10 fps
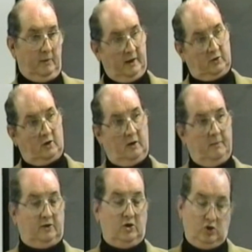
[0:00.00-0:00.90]
I'm not
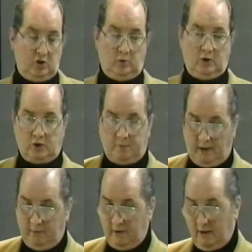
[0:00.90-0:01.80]
talking about the Jewish
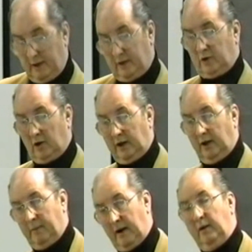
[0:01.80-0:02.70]
people. I'm not
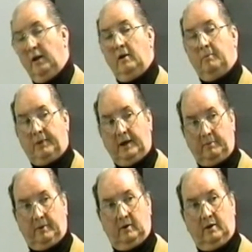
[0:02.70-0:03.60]
talking about
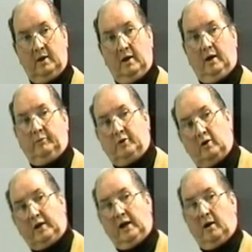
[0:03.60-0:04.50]
people. I'm
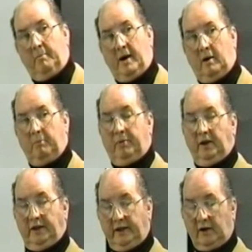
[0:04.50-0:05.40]
talking about
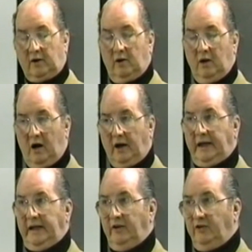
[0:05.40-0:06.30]
political
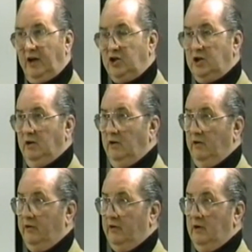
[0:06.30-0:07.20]

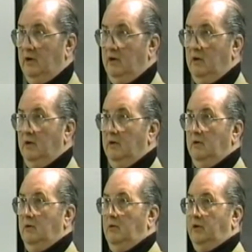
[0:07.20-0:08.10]
organizations.
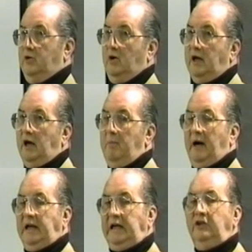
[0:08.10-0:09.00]
We're talking
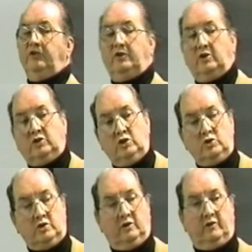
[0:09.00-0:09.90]
about
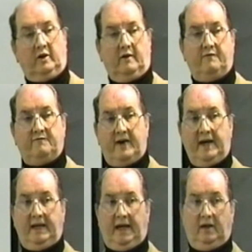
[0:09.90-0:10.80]
institutions that are
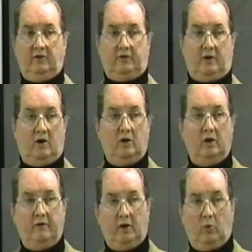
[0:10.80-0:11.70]
financed
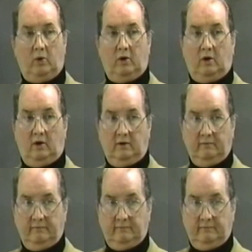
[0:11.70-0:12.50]
all over the world.